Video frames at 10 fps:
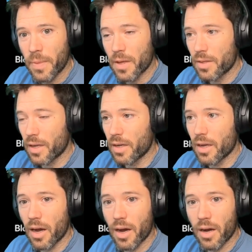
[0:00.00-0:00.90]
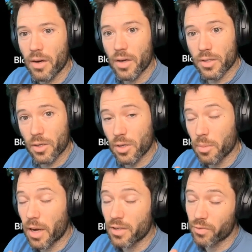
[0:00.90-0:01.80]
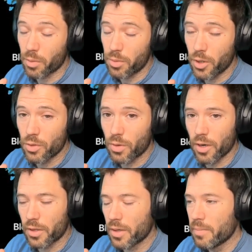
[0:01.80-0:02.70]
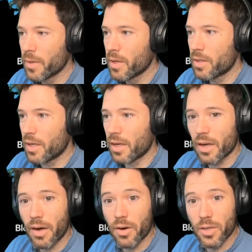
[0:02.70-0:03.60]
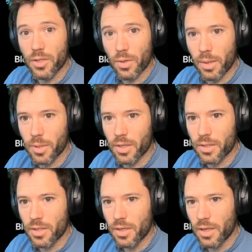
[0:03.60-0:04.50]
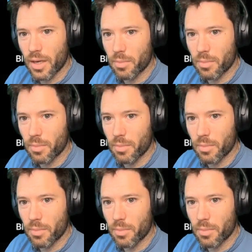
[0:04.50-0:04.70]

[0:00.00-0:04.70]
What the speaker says: they are a certain amount of compute rather, they are also limited and